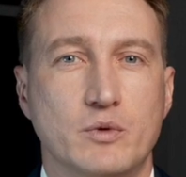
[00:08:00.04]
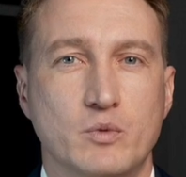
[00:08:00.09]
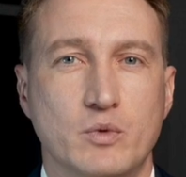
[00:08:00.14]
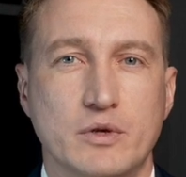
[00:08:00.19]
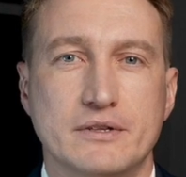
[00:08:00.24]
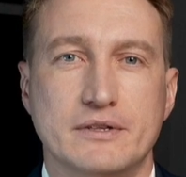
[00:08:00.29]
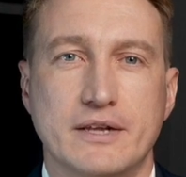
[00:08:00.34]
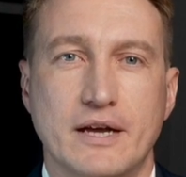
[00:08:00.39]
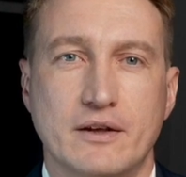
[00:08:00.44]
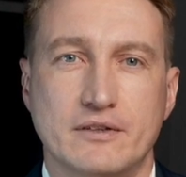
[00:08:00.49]

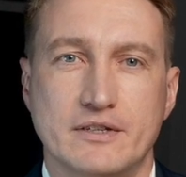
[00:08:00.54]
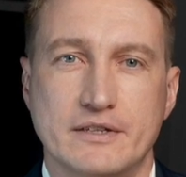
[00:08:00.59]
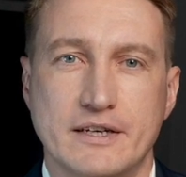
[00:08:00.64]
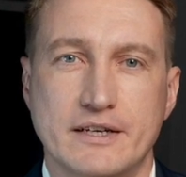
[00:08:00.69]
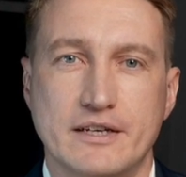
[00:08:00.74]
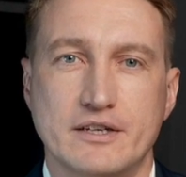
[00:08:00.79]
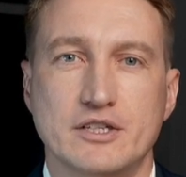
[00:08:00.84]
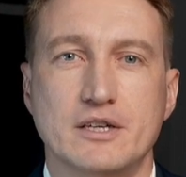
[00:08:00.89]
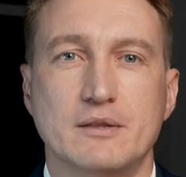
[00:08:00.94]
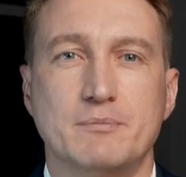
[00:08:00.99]
1,000
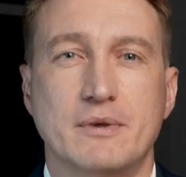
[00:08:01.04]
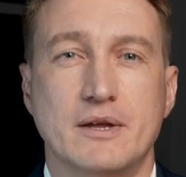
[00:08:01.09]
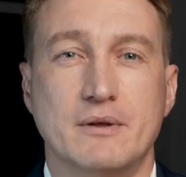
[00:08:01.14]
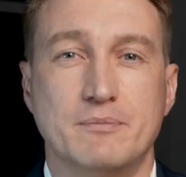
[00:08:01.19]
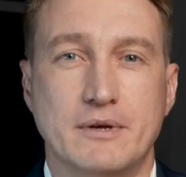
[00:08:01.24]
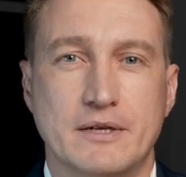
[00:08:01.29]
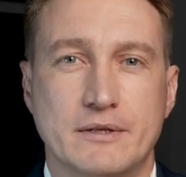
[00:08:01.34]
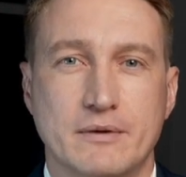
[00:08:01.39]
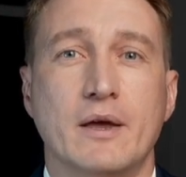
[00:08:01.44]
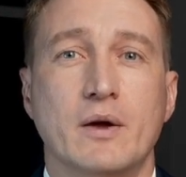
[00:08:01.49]
EGP
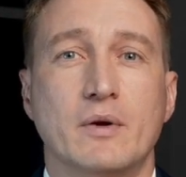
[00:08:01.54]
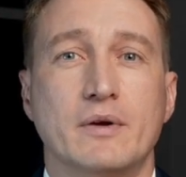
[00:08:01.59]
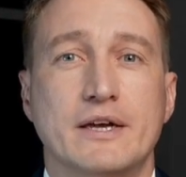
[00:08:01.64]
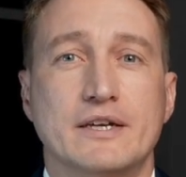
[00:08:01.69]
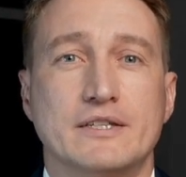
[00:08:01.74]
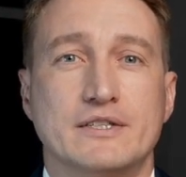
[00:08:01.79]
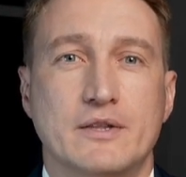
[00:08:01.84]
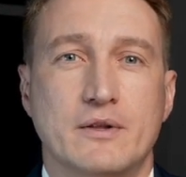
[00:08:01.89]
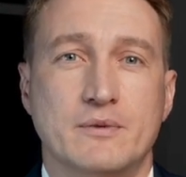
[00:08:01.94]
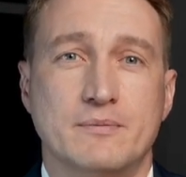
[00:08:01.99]
minimum. Okay,
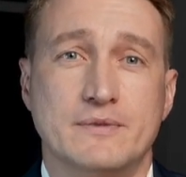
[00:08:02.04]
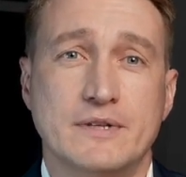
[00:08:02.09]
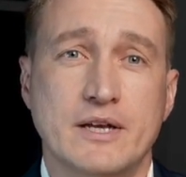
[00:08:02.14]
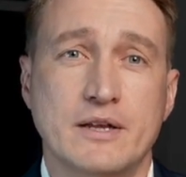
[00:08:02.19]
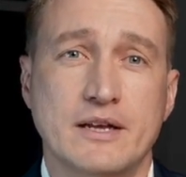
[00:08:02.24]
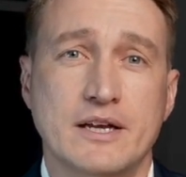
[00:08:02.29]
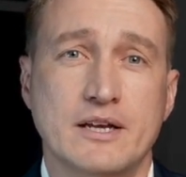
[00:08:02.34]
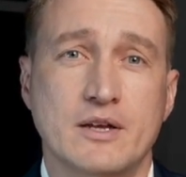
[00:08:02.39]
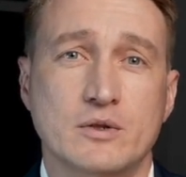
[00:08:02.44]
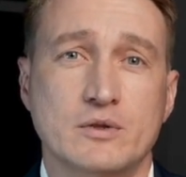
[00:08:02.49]
so there
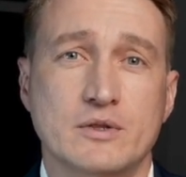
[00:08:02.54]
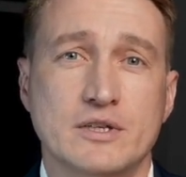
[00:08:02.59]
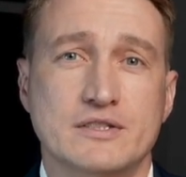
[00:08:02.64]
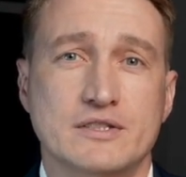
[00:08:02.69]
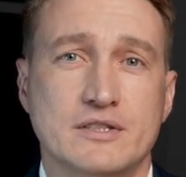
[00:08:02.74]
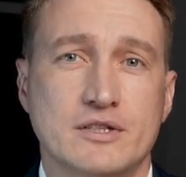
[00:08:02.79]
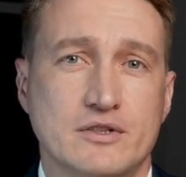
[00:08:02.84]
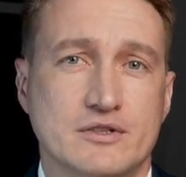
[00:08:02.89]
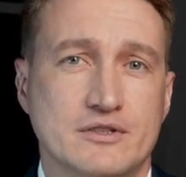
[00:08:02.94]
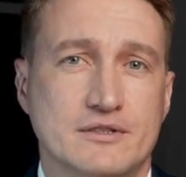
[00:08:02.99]
you go,
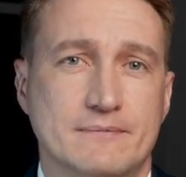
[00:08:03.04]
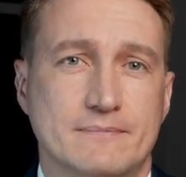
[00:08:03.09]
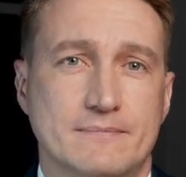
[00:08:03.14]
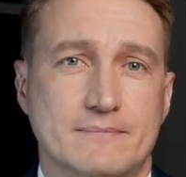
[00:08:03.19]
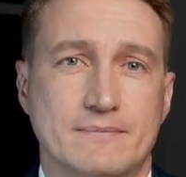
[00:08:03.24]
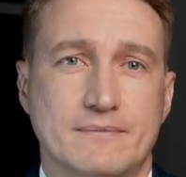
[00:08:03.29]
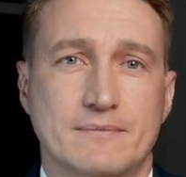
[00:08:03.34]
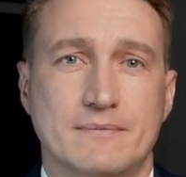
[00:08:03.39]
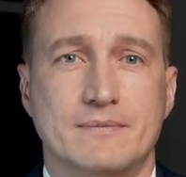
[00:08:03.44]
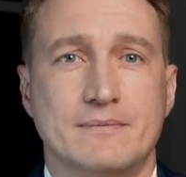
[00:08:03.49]
listeners.
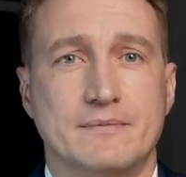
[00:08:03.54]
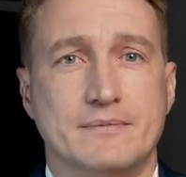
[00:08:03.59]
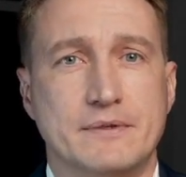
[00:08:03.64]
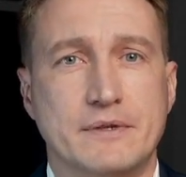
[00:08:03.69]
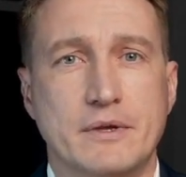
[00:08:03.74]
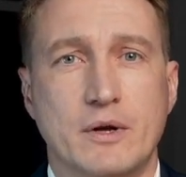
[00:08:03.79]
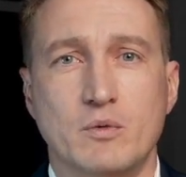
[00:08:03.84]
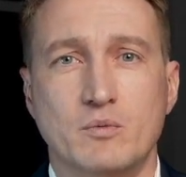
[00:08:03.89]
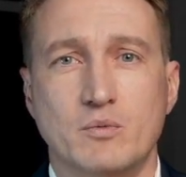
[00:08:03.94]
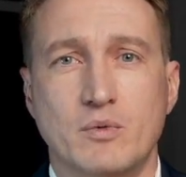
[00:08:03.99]

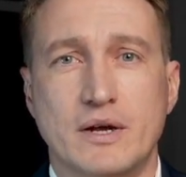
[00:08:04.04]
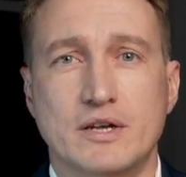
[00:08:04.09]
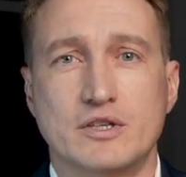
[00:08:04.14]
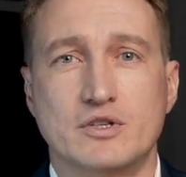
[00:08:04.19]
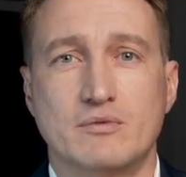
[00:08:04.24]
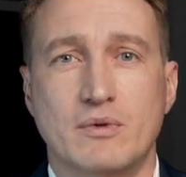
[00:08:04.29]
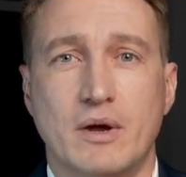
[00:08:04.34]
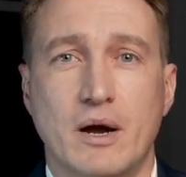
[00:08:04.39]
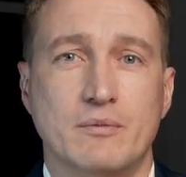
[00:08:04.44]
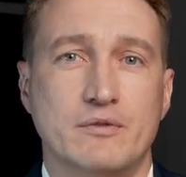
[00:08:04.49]
A range
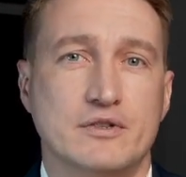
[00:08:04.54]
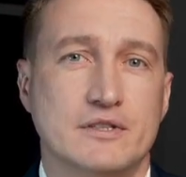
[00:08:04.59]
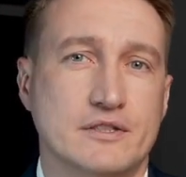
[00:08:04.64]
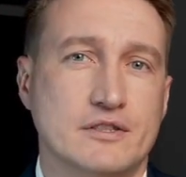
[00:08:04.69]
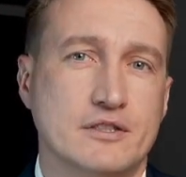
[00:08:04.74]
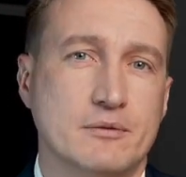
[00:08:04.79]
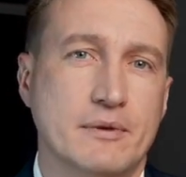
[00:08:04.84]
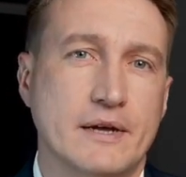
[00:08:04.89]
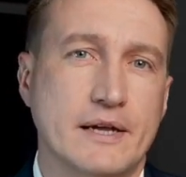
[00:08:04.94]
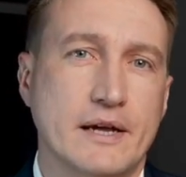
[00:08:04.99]
of options
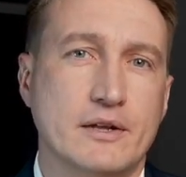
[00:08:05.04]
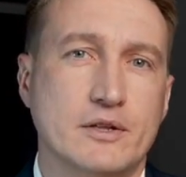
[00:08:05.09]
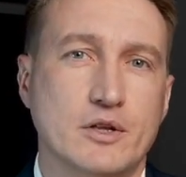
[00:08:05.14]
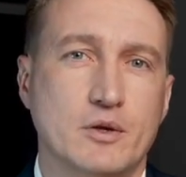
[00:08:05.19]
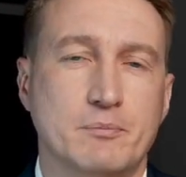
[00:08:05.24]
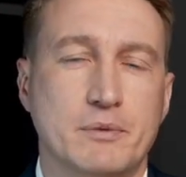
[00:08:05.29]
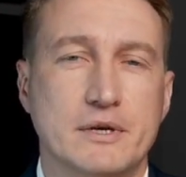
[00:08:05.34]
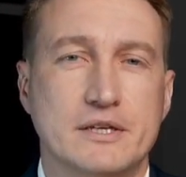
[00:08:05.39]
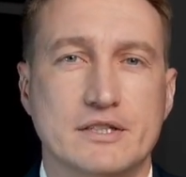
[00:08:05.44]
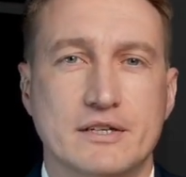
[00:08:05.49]
depending on your
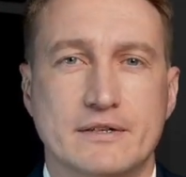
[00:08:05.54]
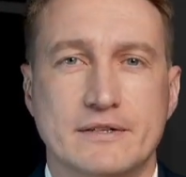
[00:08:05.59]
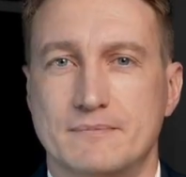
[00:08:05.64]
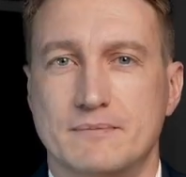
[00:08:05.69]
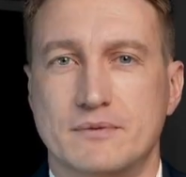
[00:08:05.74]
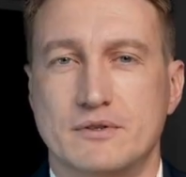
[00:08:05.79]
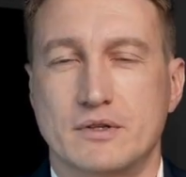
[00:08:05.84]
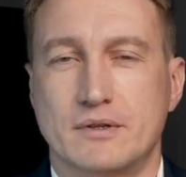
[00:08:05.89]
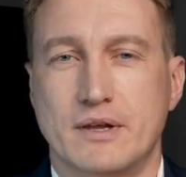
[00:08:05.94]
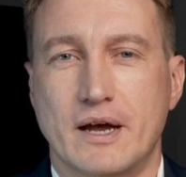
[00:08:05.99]
budget.
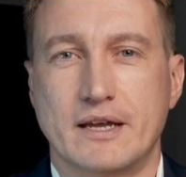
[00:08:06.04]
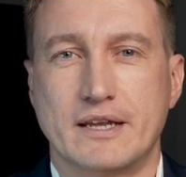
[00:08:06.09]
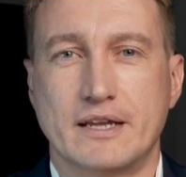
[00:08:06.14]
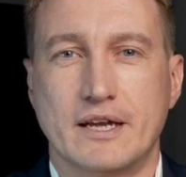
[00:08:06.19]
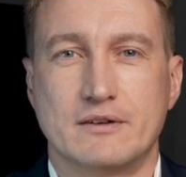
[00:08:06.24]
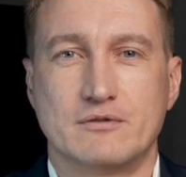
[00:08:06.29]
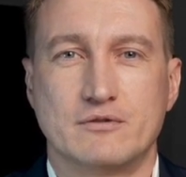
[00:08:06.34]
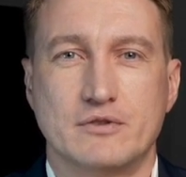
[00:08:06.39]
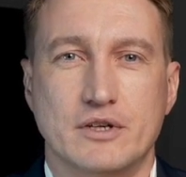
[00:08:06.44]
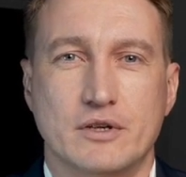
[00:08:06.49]
So now you
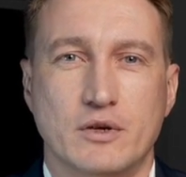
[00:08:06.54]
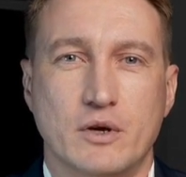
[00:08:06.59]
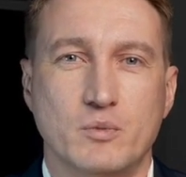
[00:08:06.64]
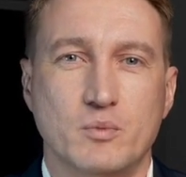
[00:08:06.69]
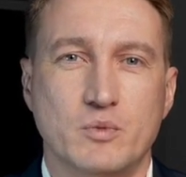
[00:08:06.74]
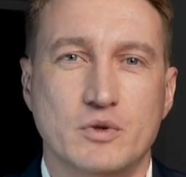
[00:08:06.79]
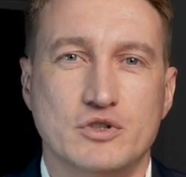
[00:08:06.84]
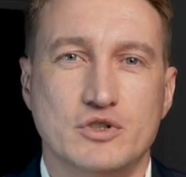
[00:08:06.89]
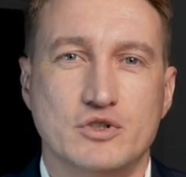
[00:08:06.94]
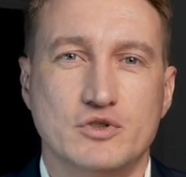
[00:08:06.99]
got to figure out
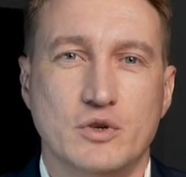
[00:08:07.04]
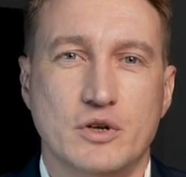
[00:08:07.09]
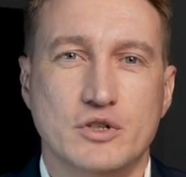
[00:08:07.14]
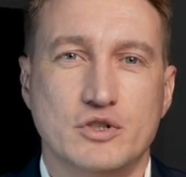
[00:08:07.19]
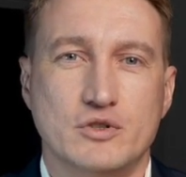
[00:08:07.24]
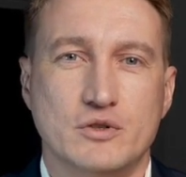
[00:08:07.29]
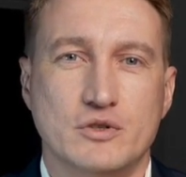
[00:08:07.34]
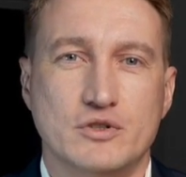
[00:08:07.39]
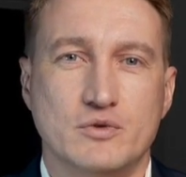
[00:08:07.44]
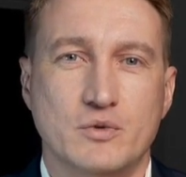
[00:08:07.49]
which
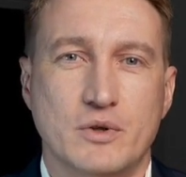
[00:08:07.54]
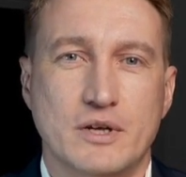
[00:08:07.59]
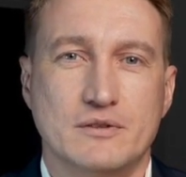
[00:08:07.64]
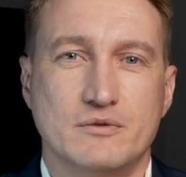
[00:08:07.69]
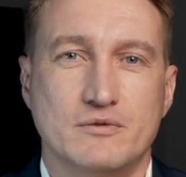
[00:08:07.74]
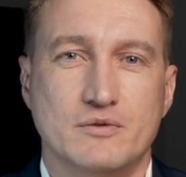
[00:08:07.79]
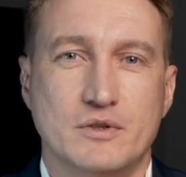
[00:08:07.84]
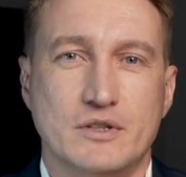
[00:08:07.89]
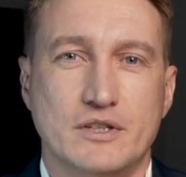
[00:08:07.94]
structure is right for